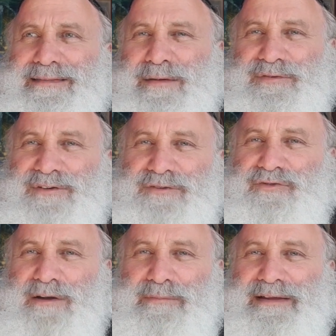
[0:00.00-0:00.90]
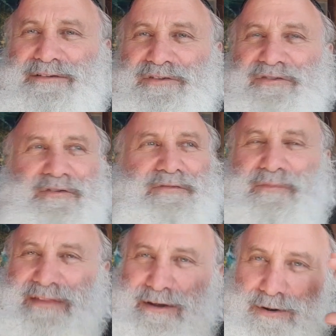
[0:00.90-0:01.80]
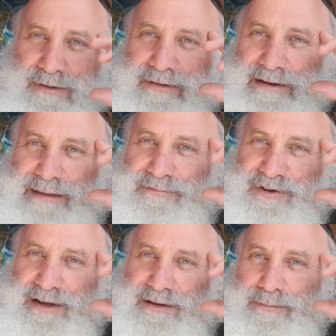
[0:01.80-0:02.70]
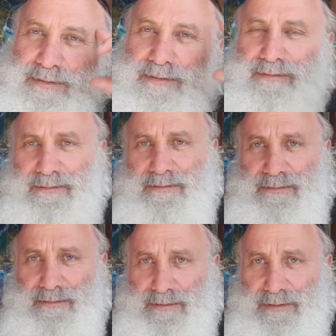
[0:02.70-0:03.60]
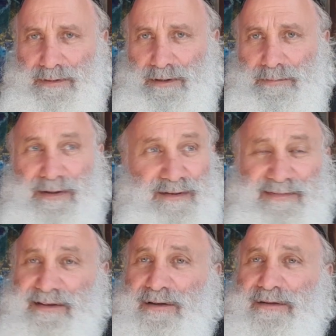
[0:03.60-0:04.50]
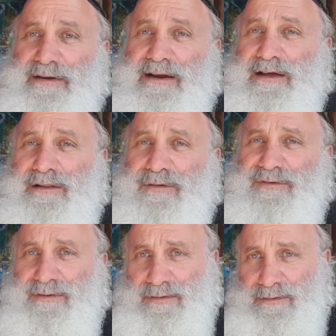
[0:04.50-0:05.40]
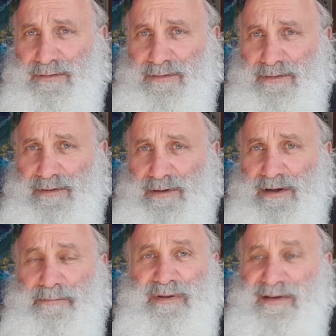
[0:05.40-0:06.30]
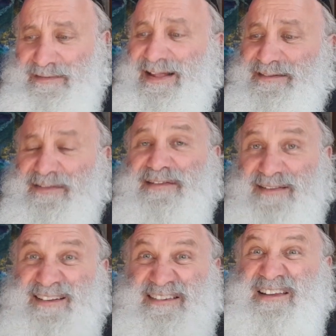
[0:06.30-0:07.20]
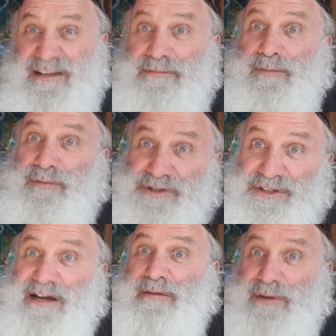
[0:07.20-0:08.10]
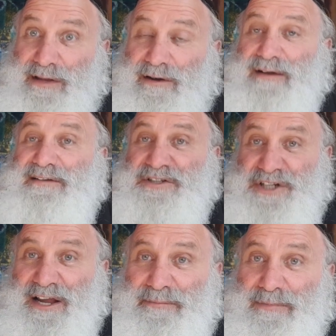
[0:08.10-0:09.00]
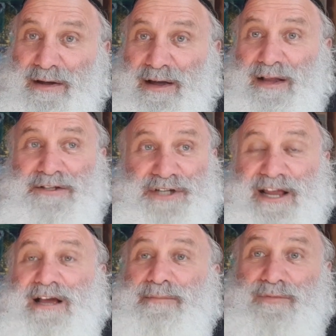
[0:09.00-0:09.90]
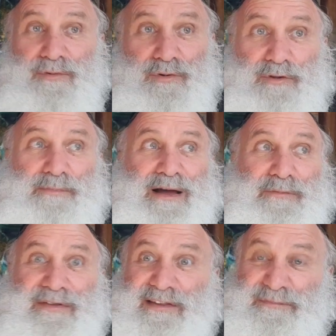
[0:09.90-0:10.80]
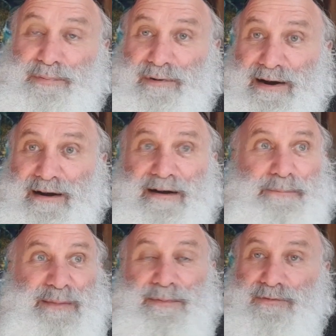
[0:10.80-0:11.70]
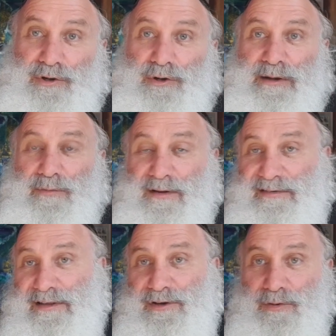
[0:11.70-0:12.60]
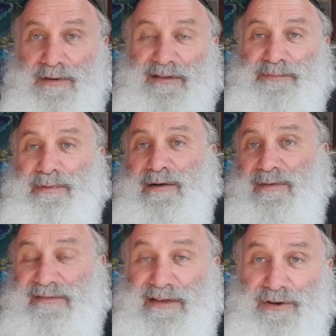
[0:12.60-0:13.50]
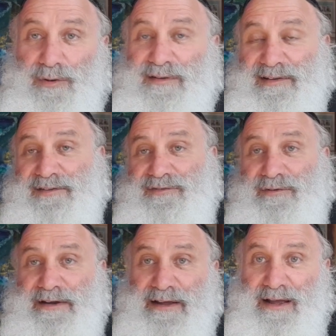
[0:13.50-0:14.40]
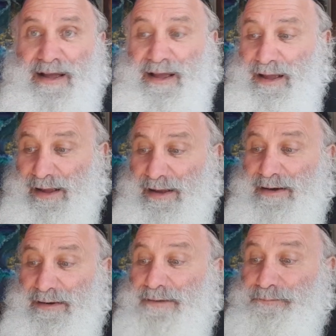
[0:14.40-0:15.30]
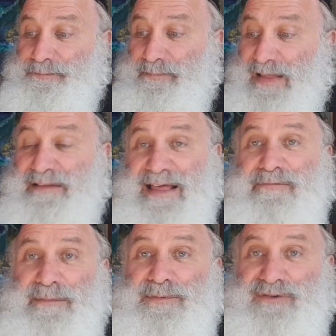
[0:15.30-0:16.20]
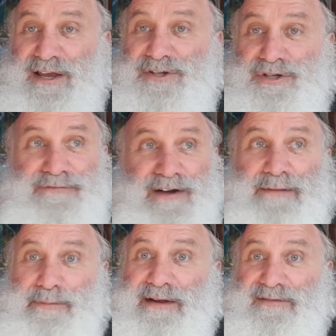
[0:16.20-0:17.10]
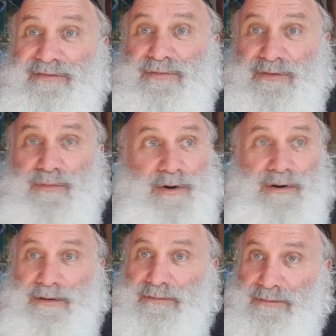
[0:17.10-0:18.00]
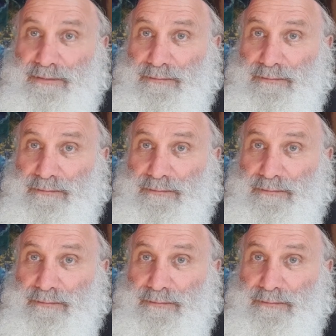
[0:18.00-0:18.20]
They would start trembling just when they heard the name Jacob, because they know they're getting closer. Because that's the tzaddik, Moshe b'yirat Hashem. Jacob ruled with his prayer, and people knew who he was, and they knew what his prayer was, and they knew his history, and that reputation vibrates through the world.